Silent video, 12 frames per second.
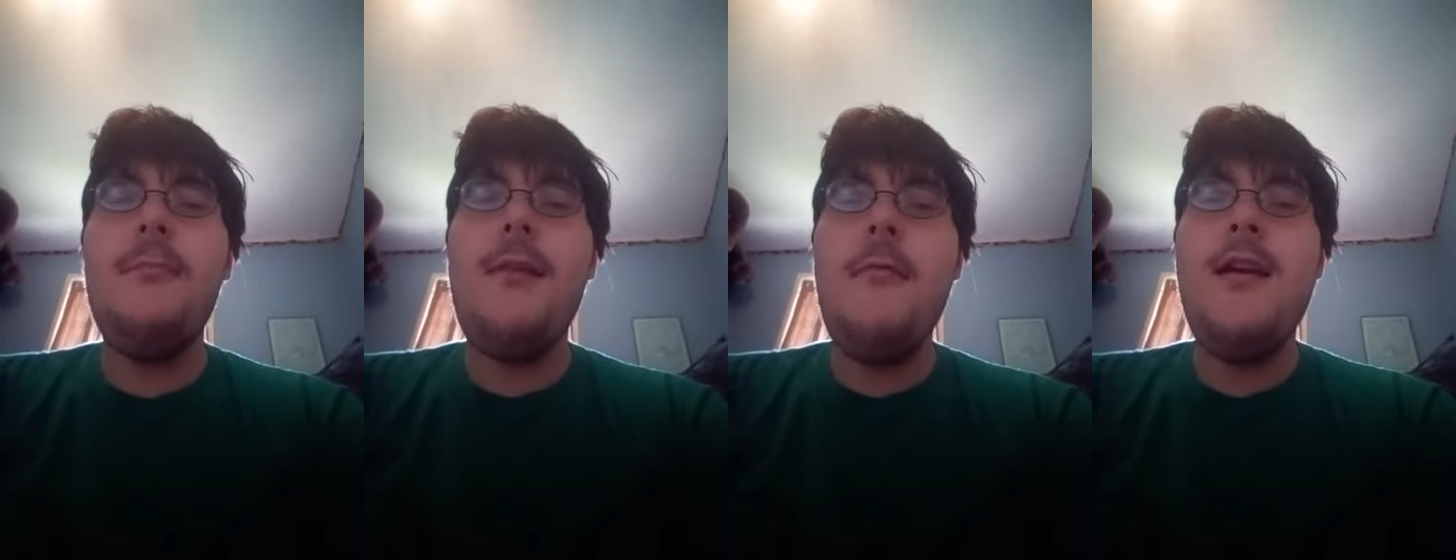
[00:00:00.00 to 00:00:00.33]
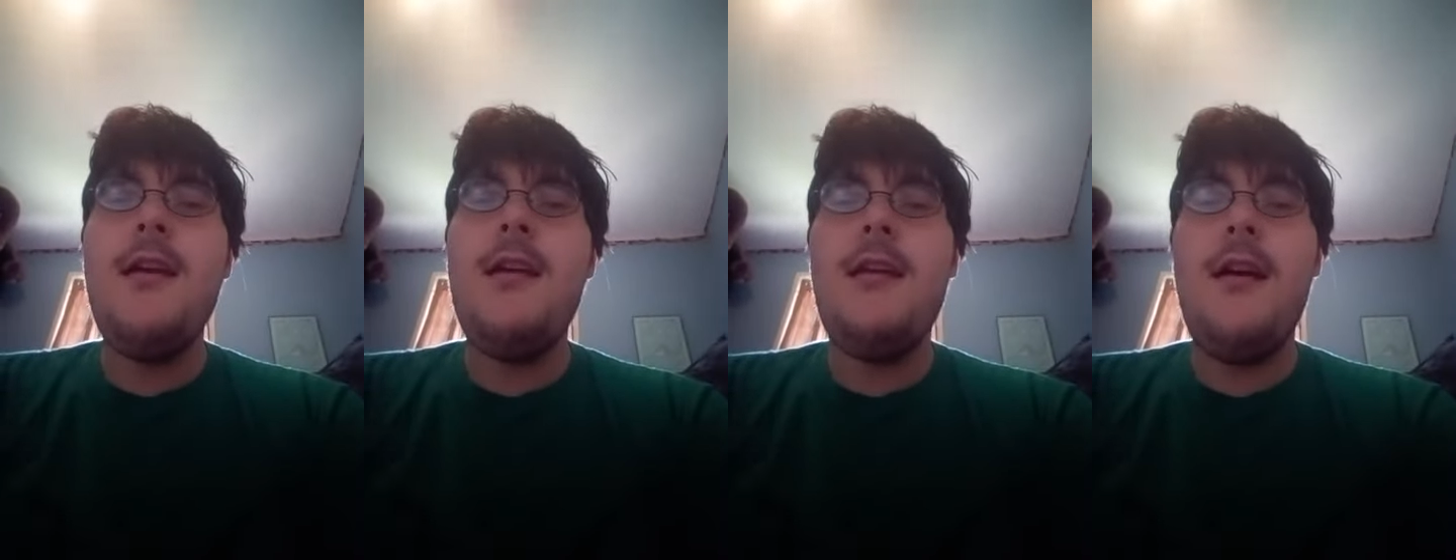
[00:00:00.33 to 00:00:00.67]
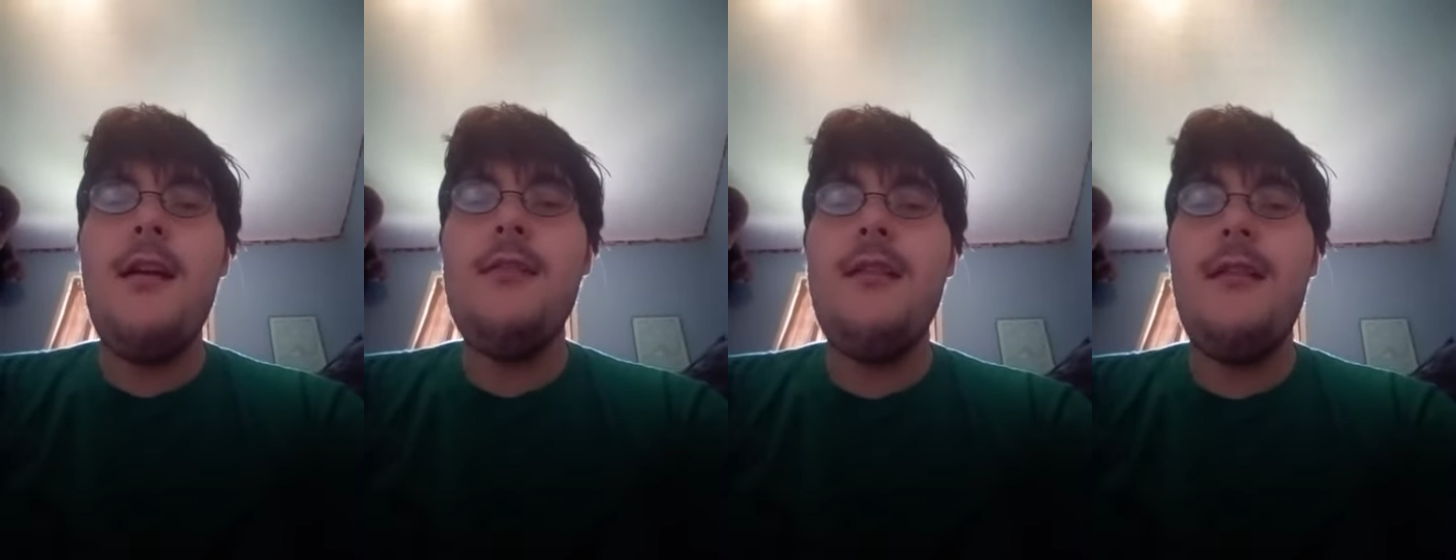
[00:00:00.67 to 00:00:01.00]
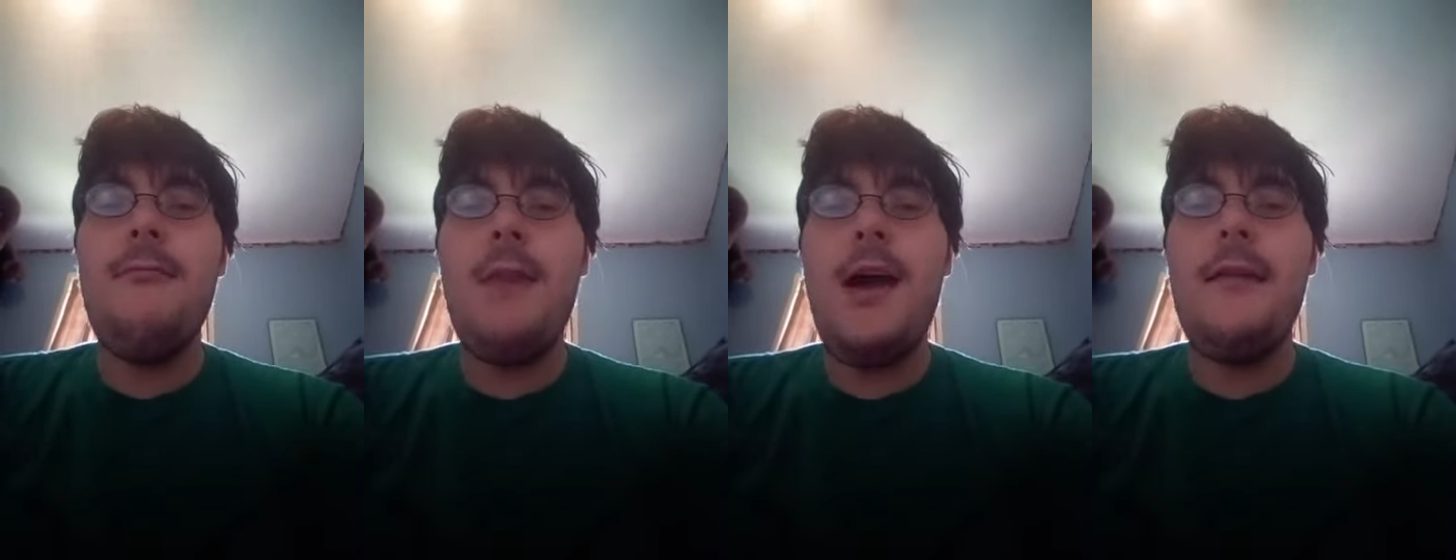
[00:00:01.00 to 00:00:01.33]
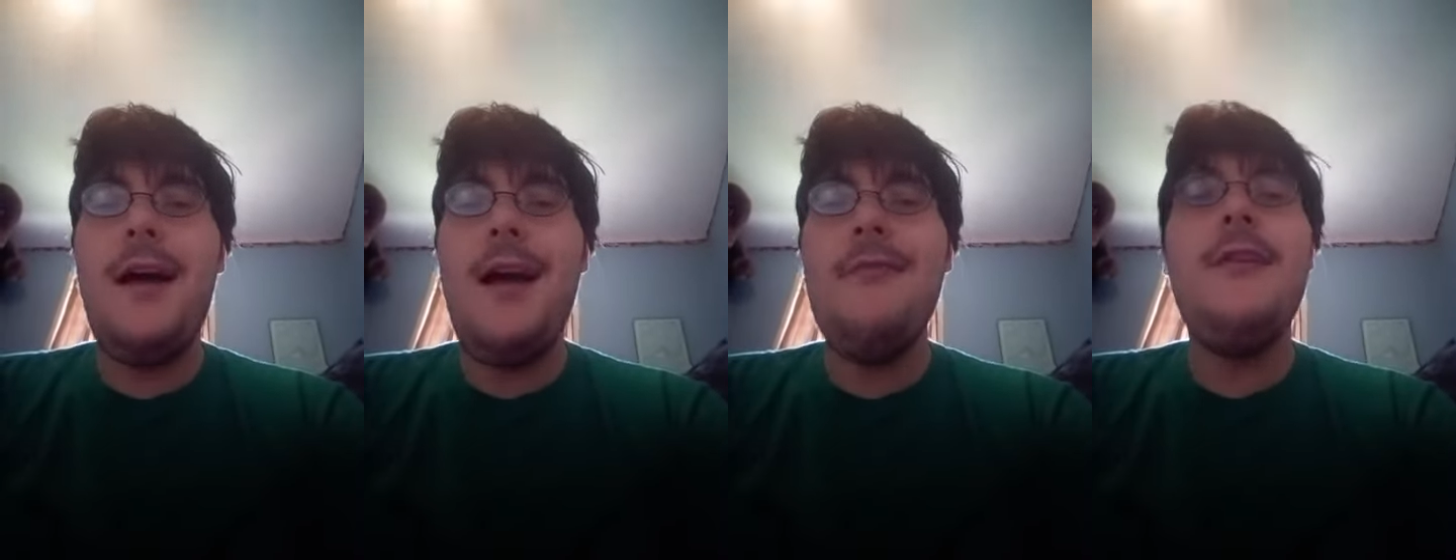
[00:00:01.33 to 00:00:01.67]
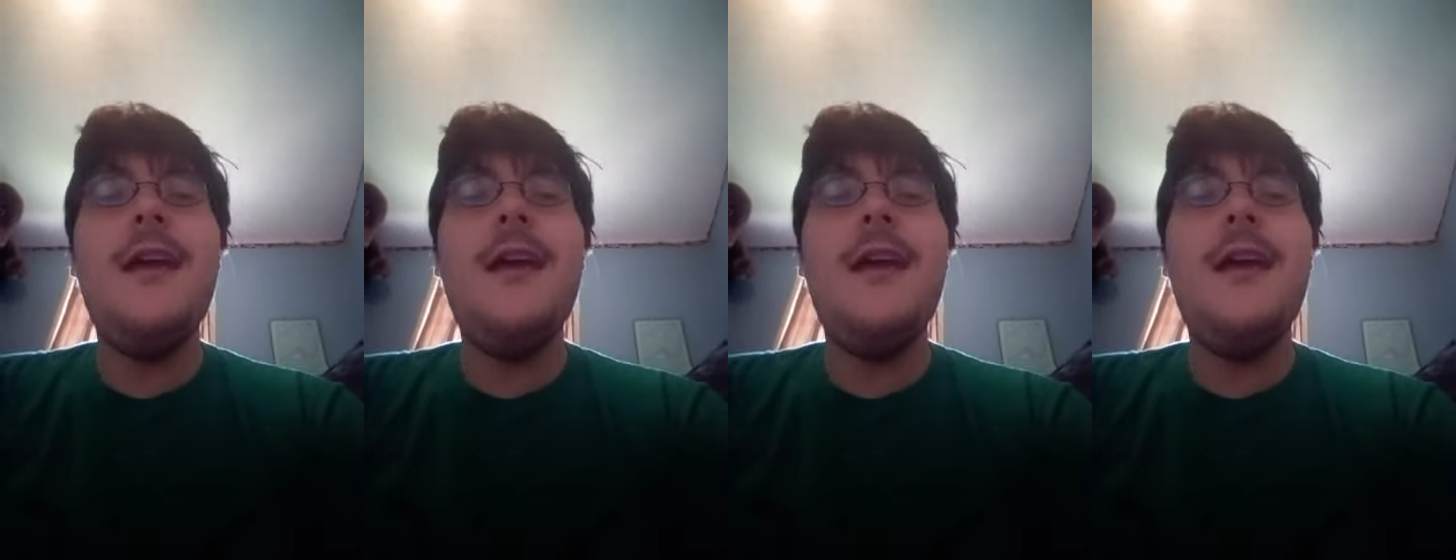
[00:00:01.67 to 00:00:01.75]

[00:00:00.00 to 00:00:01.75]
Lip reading: Bromwich, your host of My Life